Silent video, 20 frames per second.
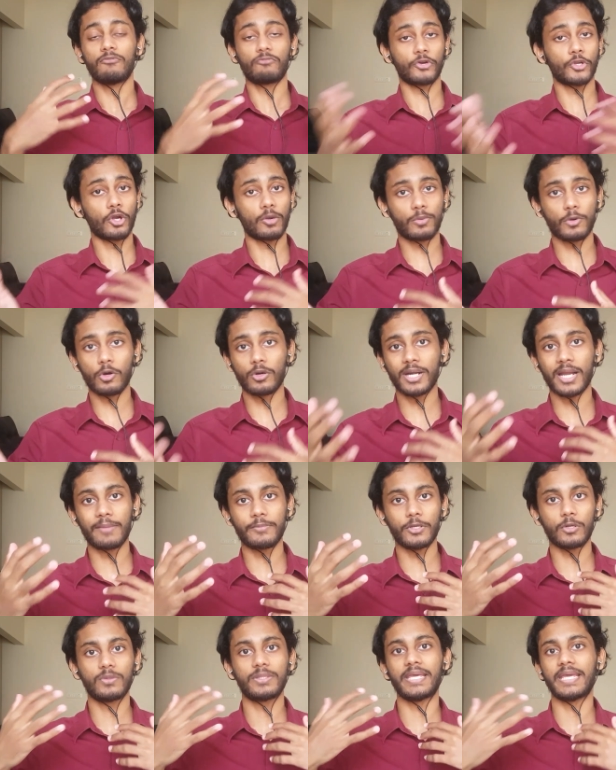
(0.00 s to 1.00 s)
for your
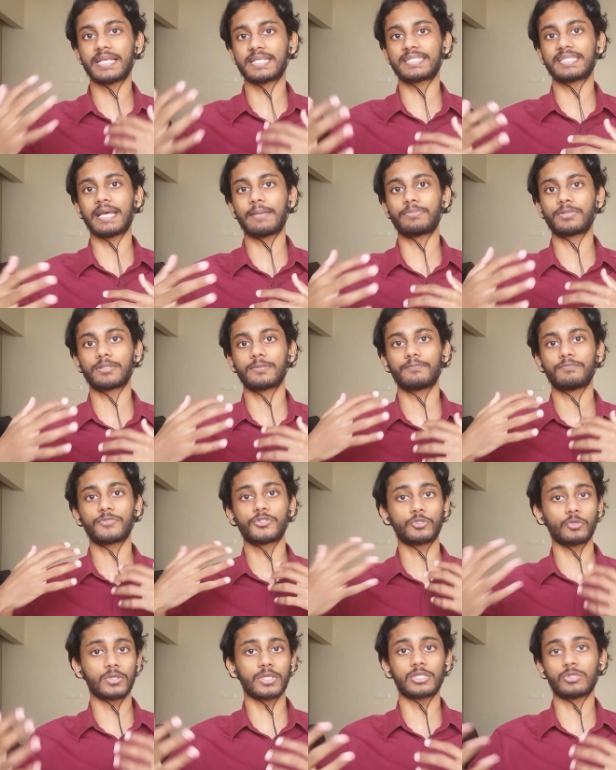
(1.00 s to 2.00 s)
program you know they accept
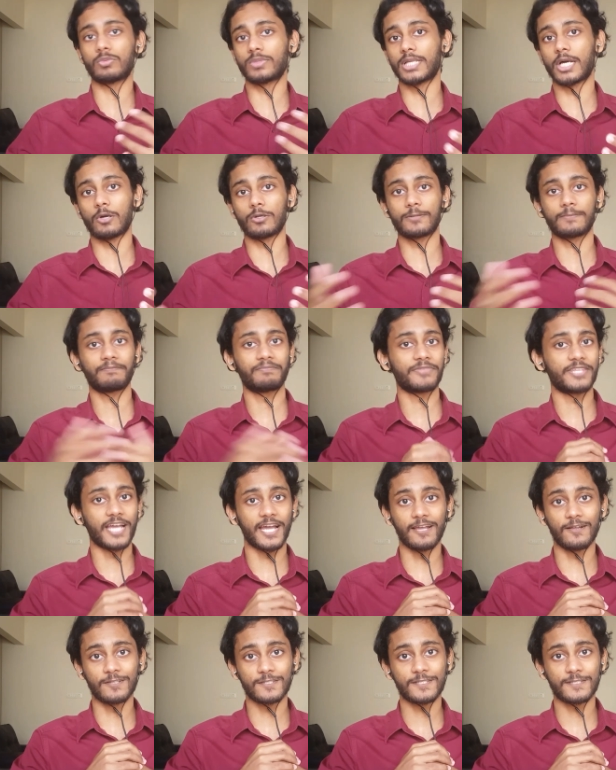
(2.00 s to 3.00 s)
students without the
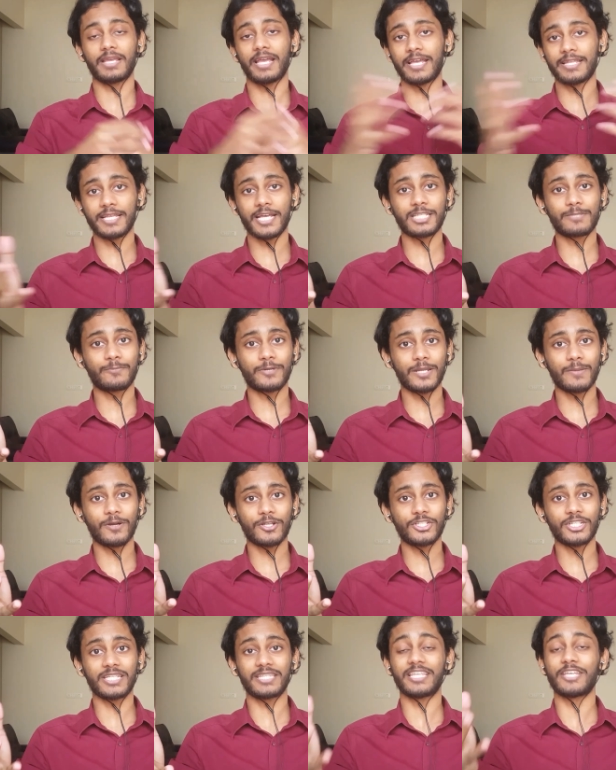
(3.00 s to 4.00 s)
IELTS and that's pretty
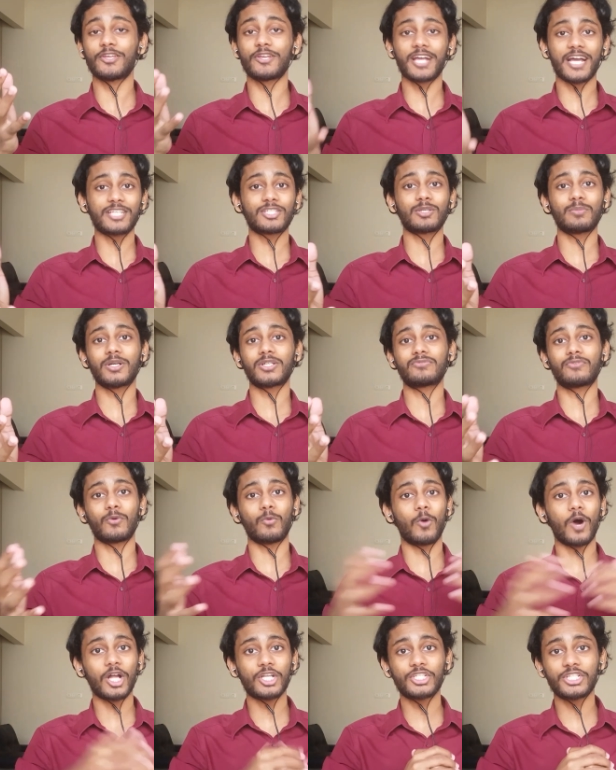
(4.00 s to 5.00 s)
much it thank you guys so much
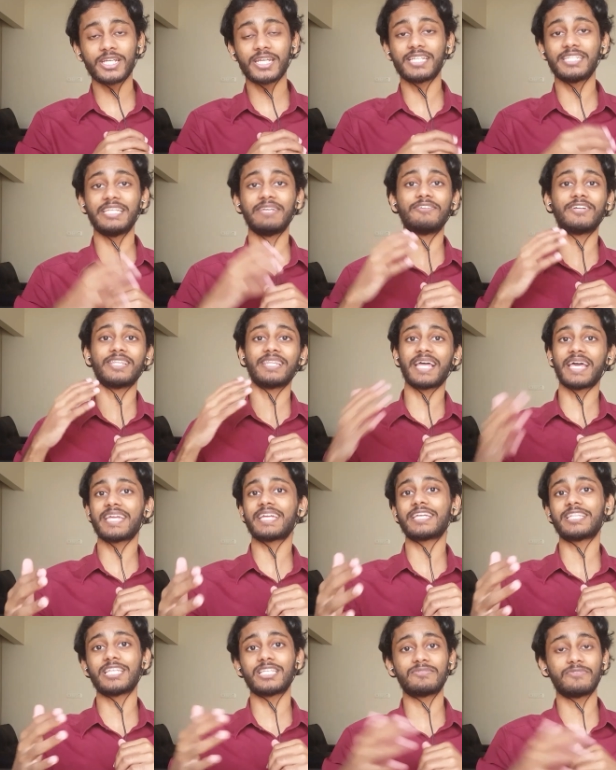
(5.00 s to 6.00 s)
for watching leave a
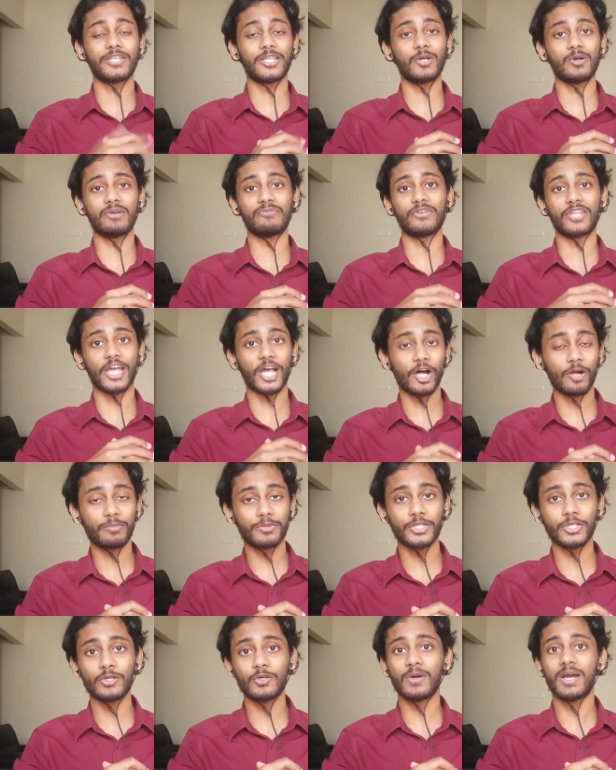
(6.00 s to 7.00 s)
like in this video if it
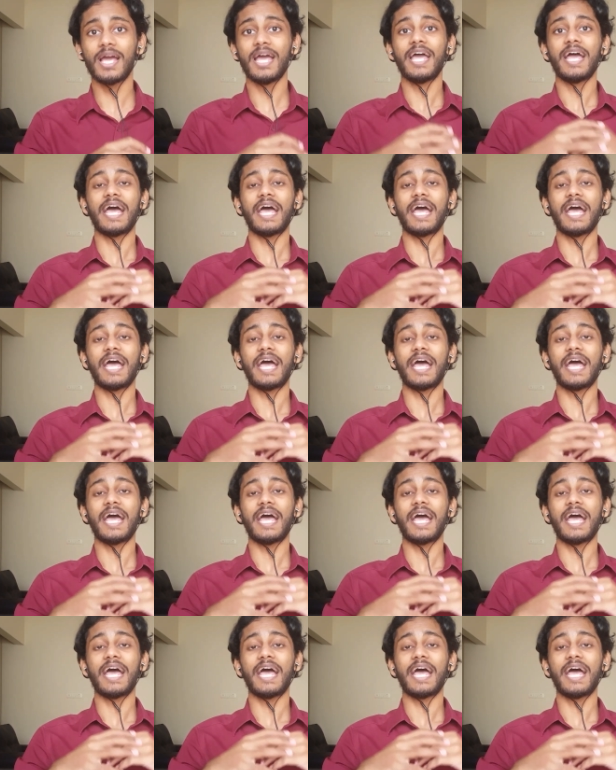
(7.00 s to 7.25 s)
helped you